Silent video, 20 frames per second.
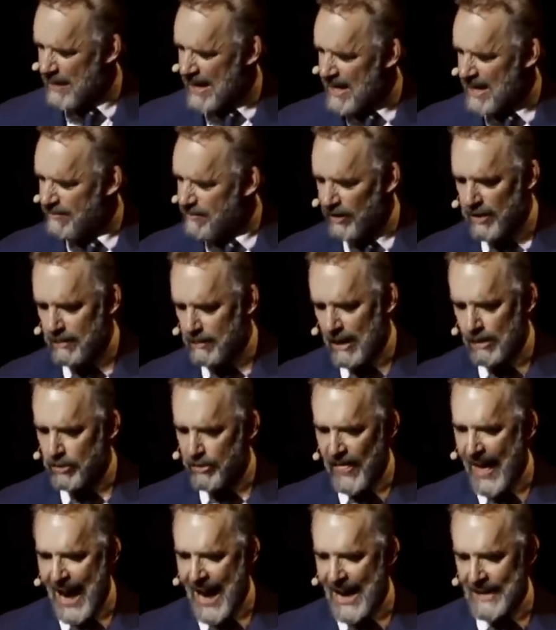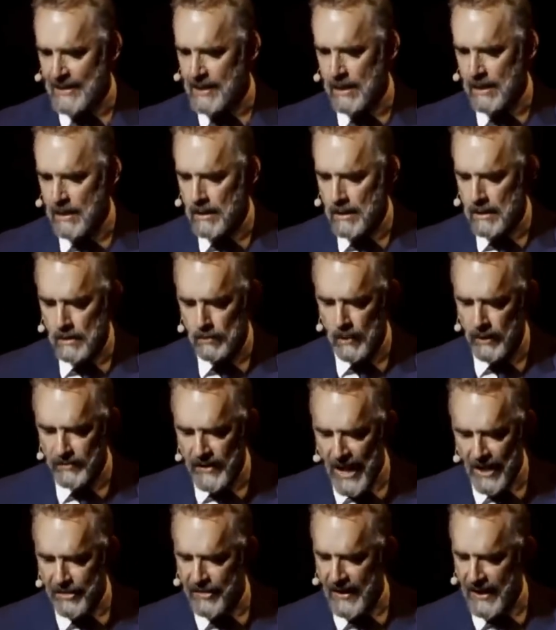meaningful about that? Well,
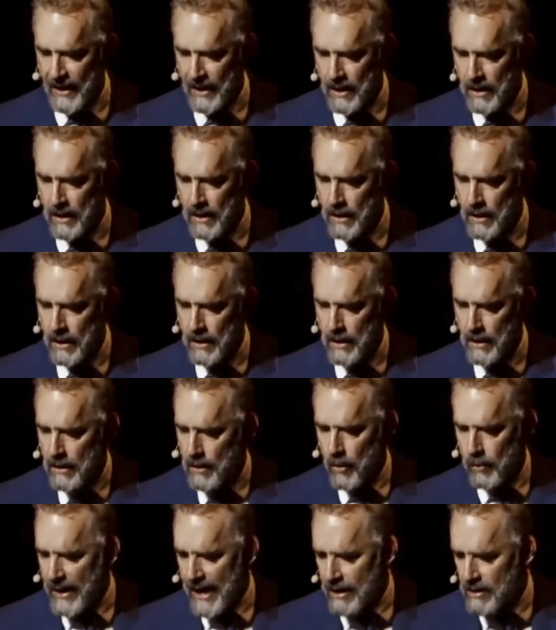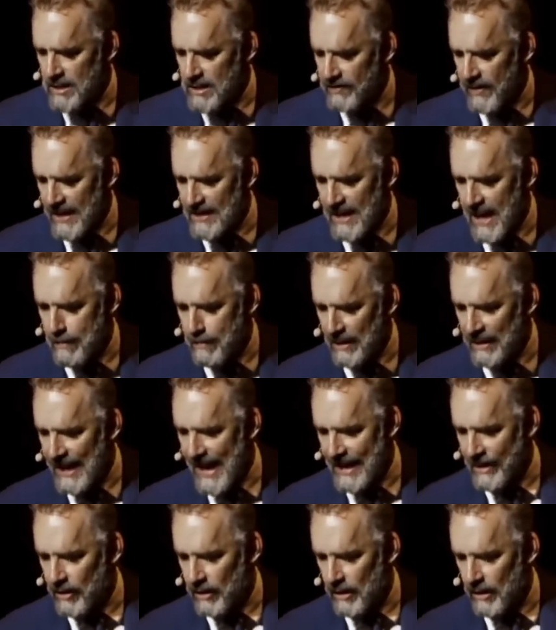nothing. Who cares if I type a
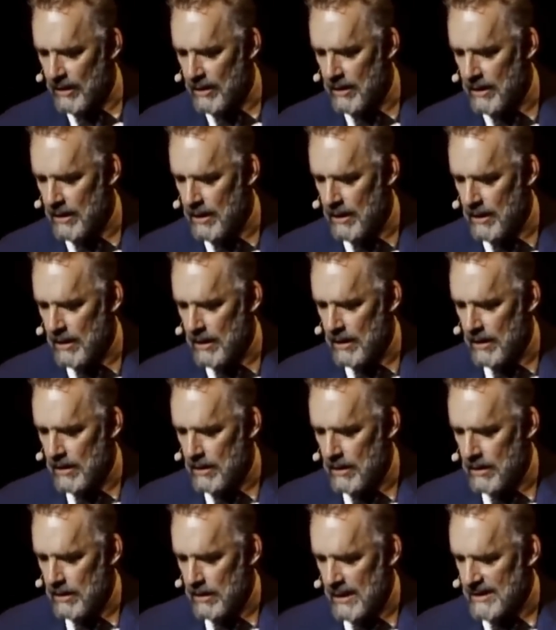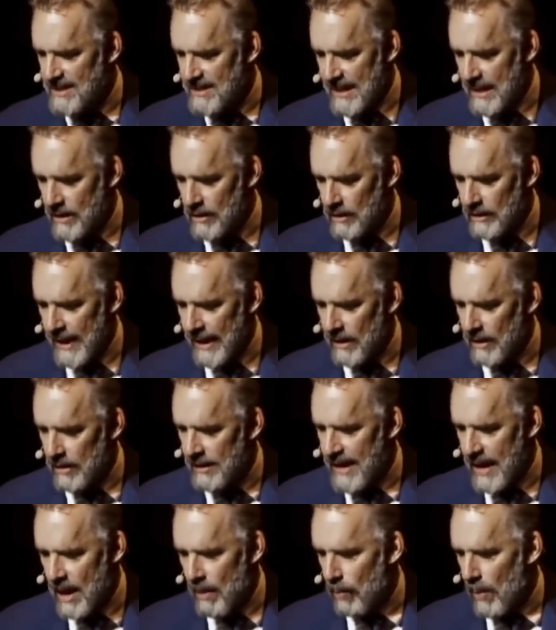letter? A single letter.
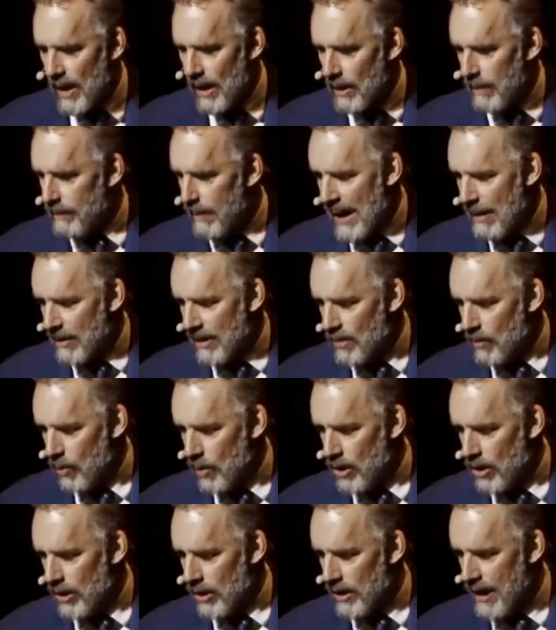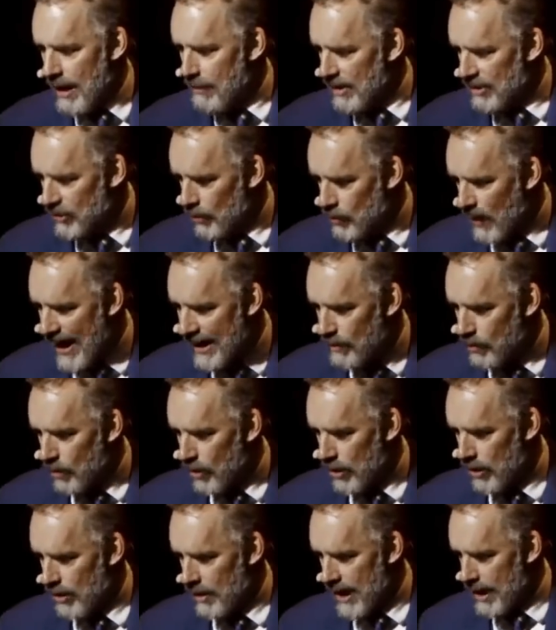Yeah, well, how about a word? How about the right
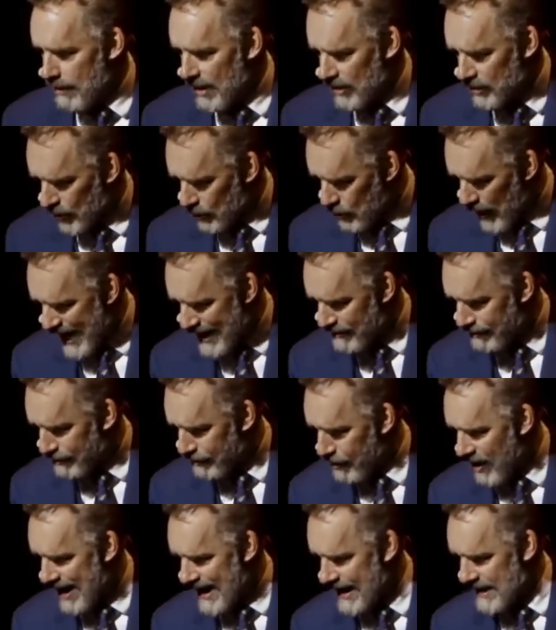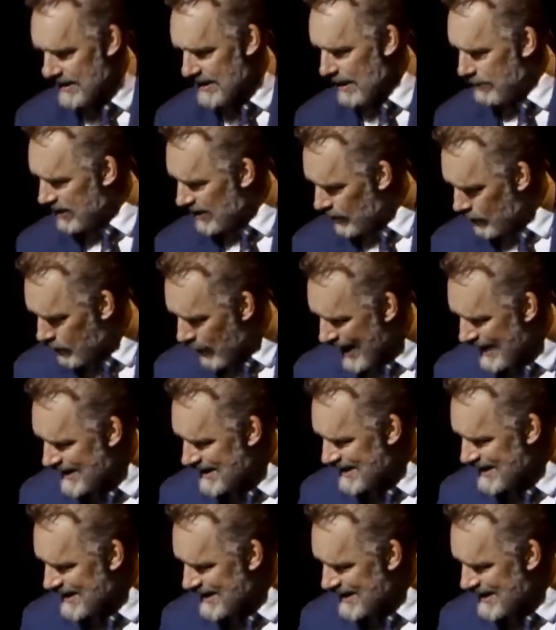word? How about the right phrase? How about the right